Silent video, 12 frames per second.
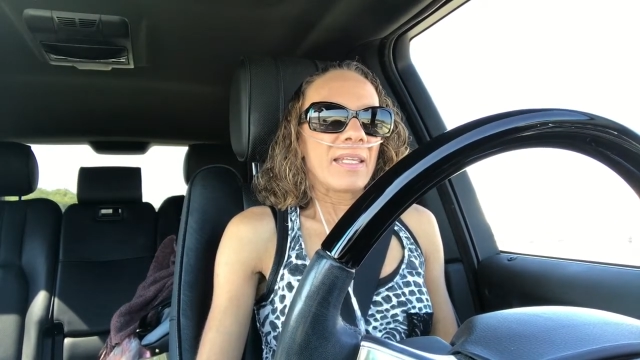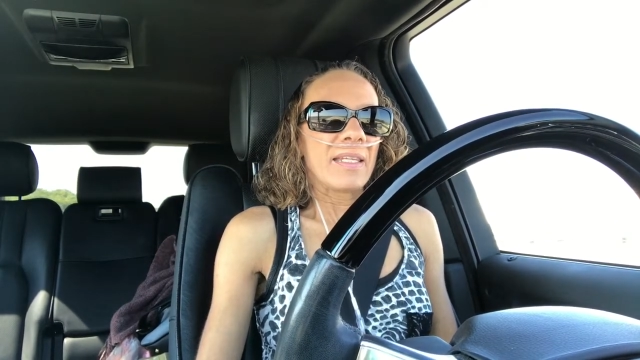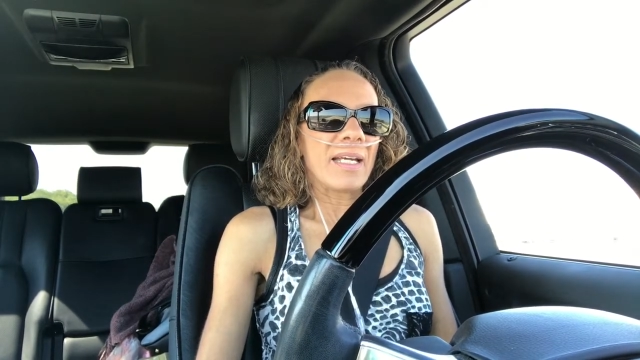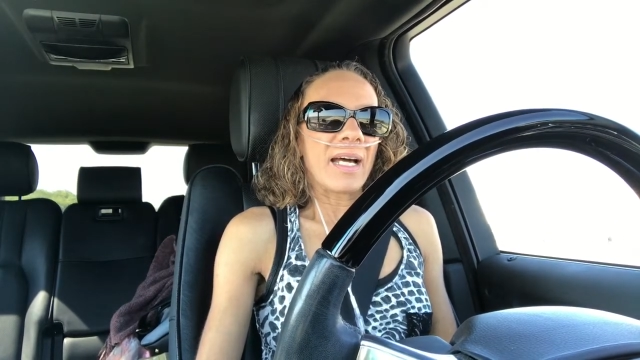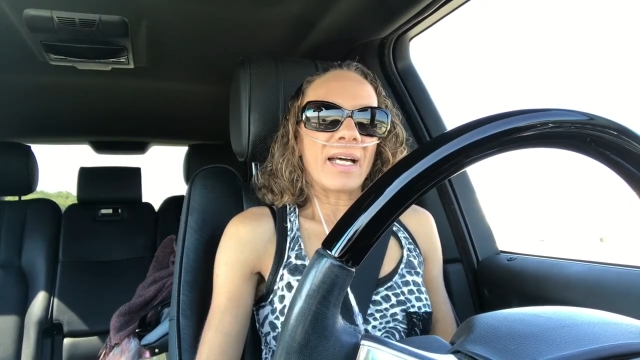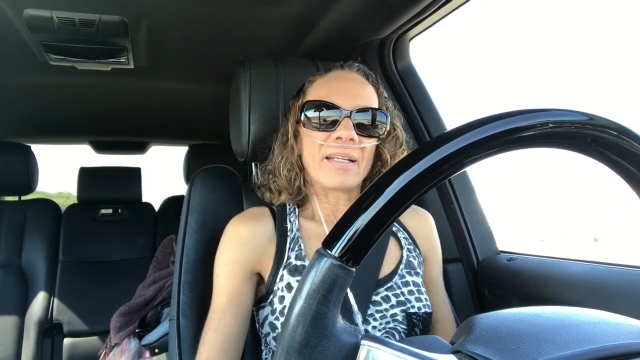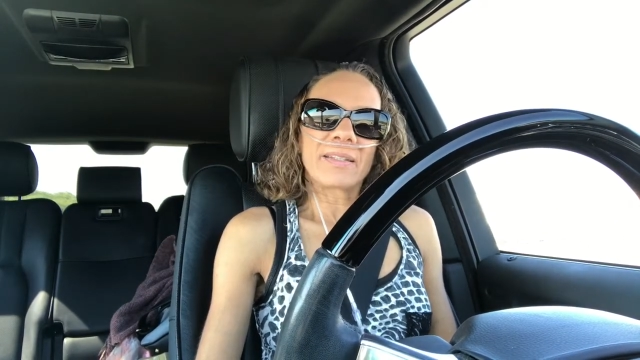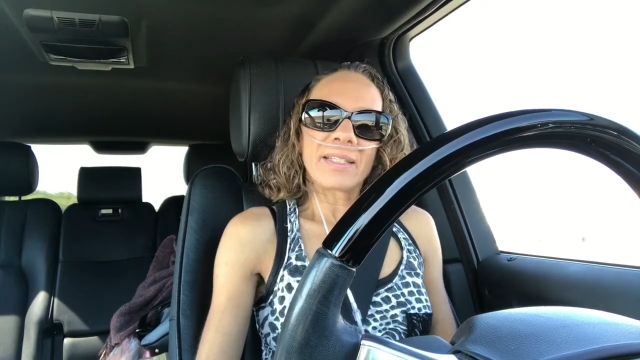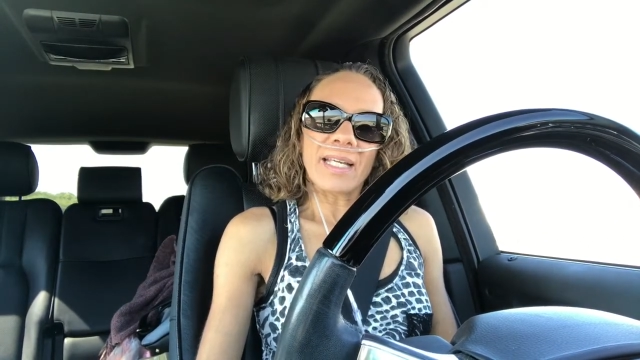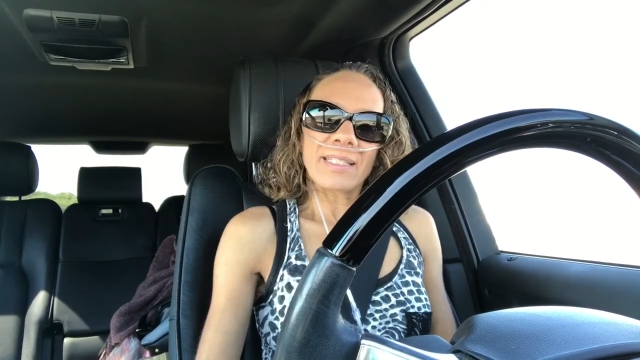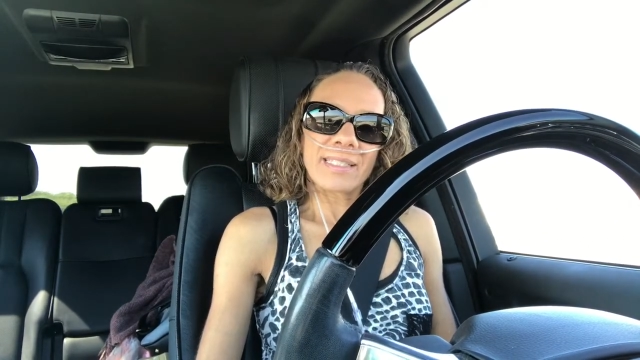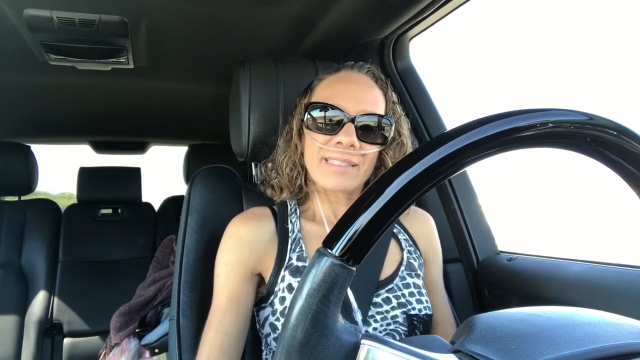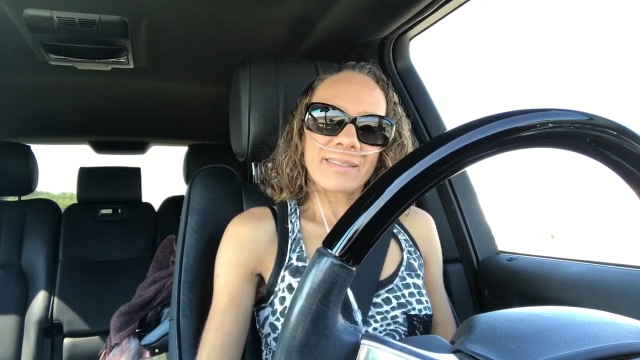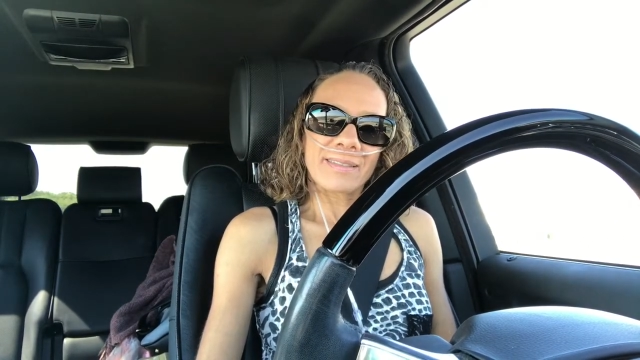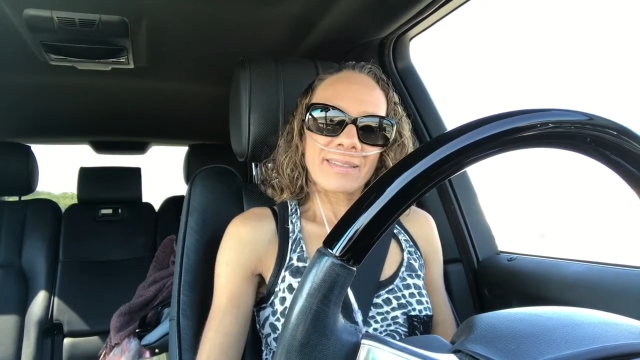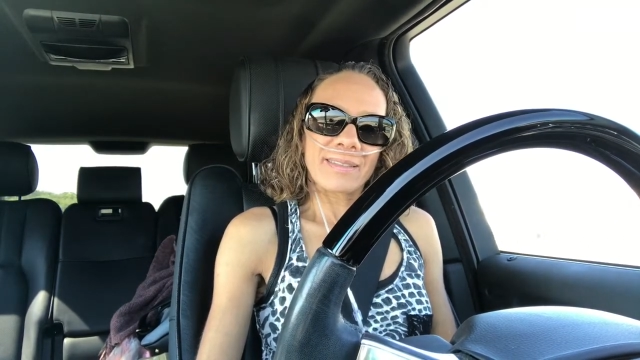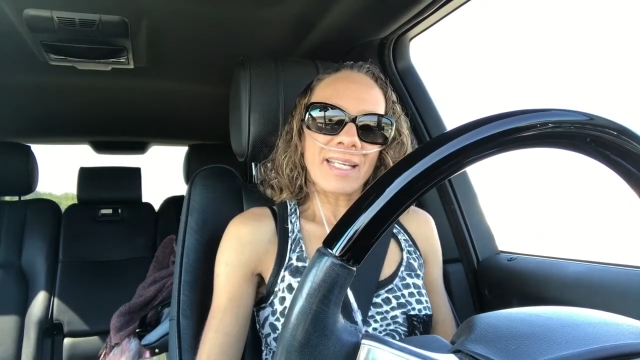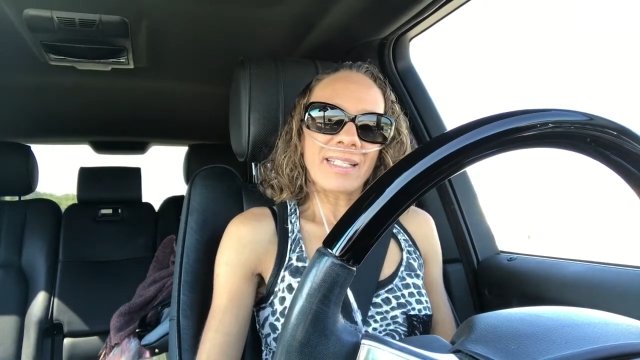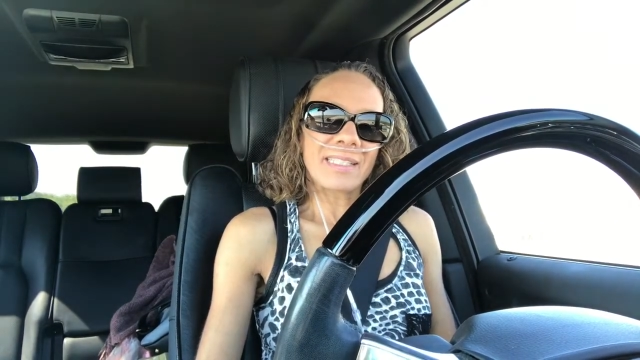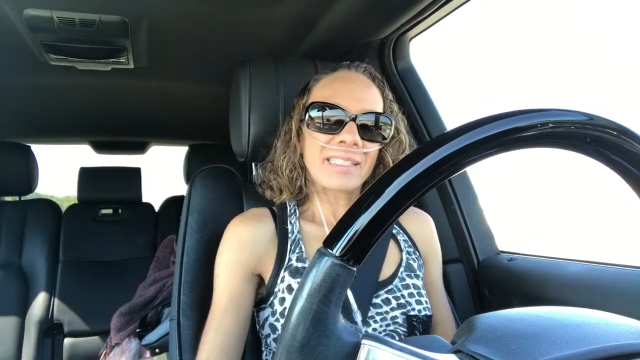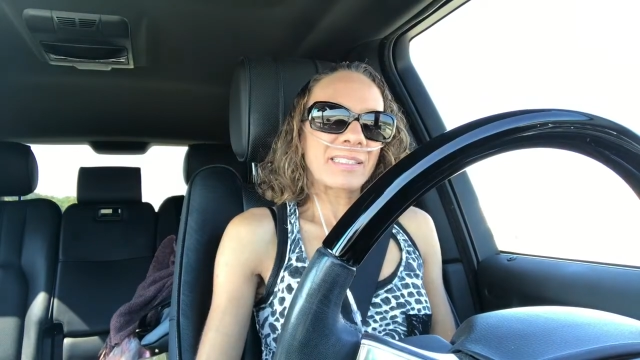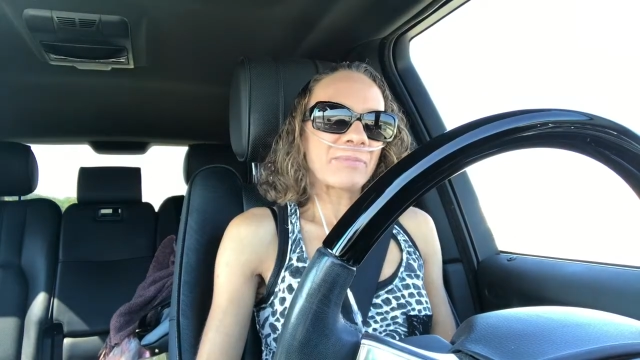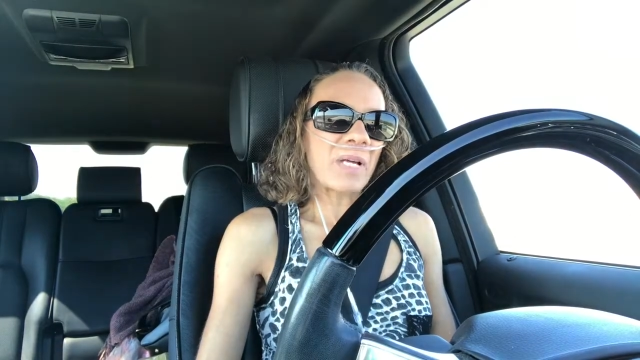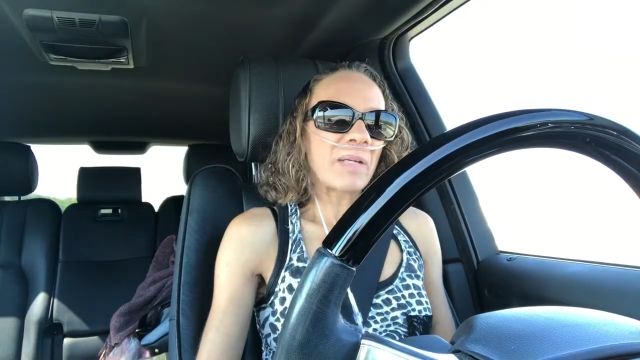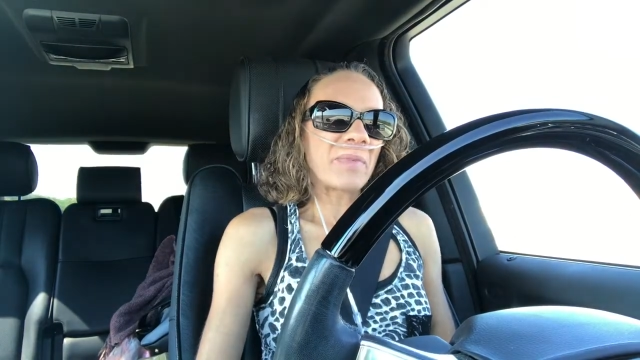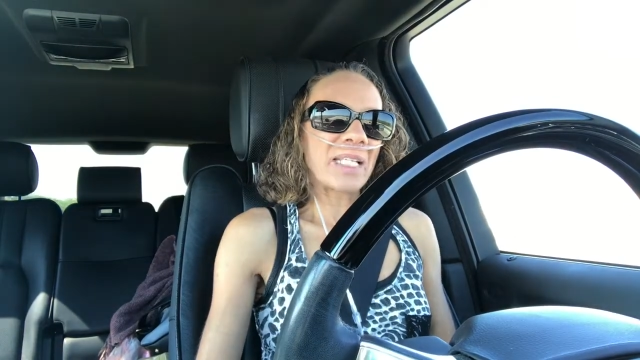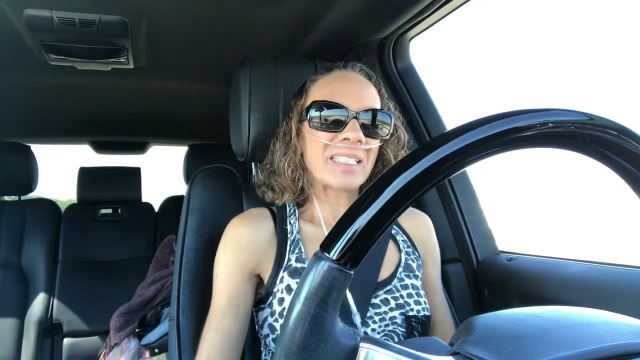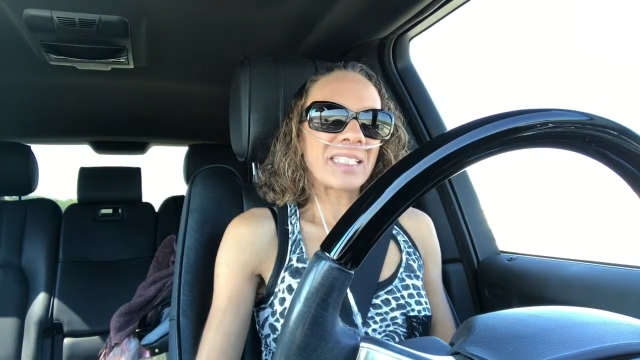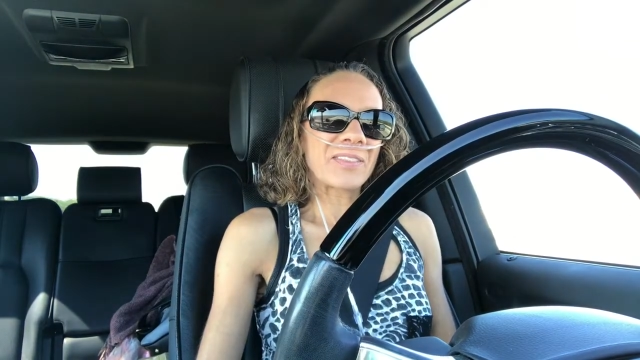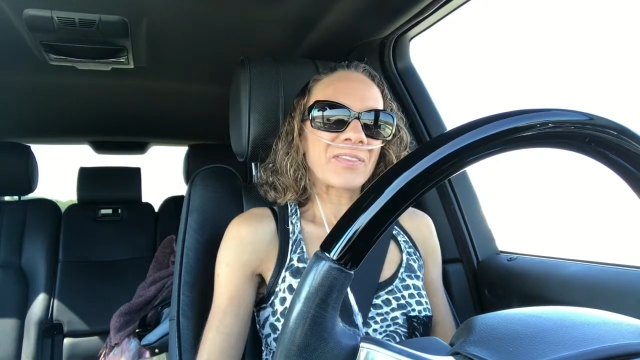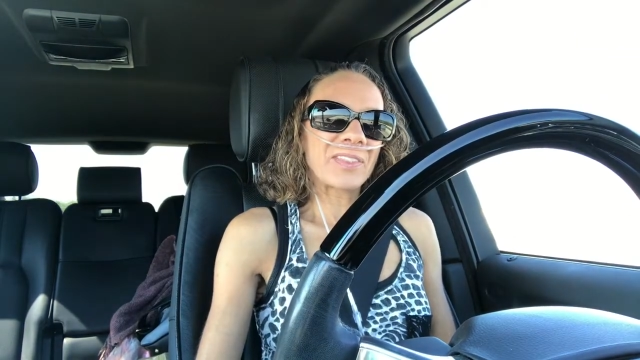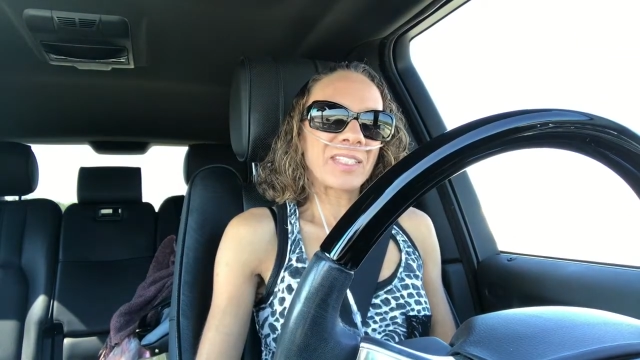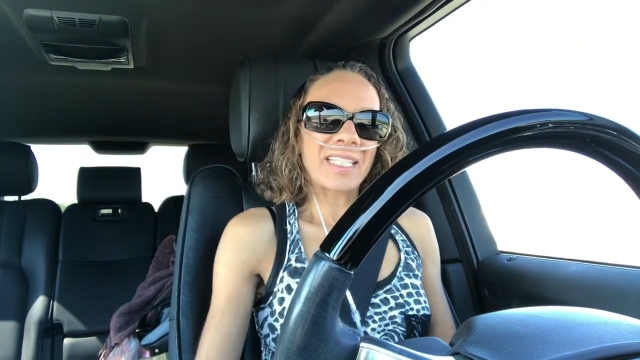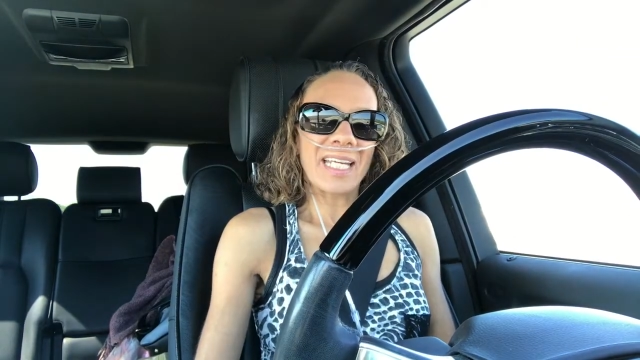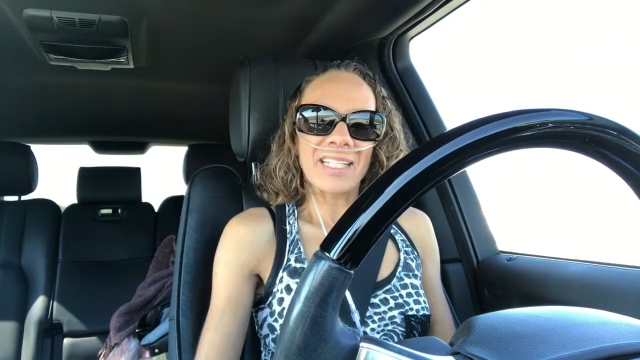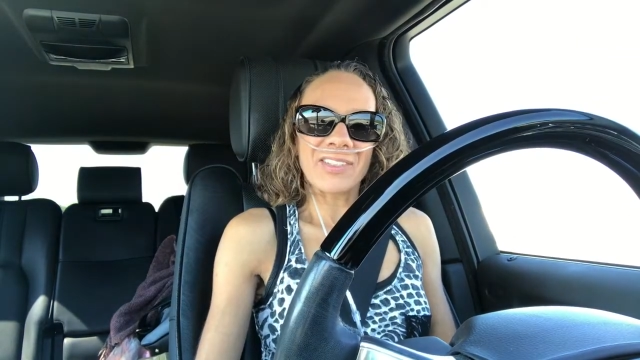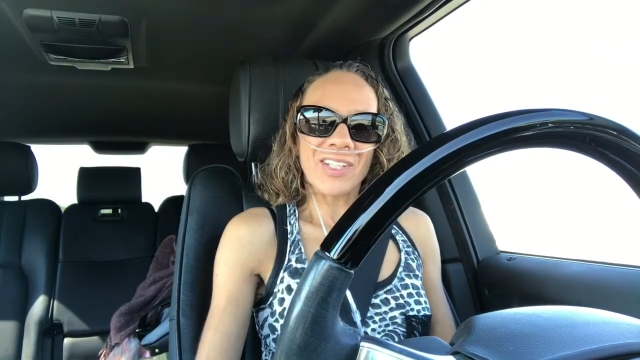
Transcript: yeah, that's that's my message for today.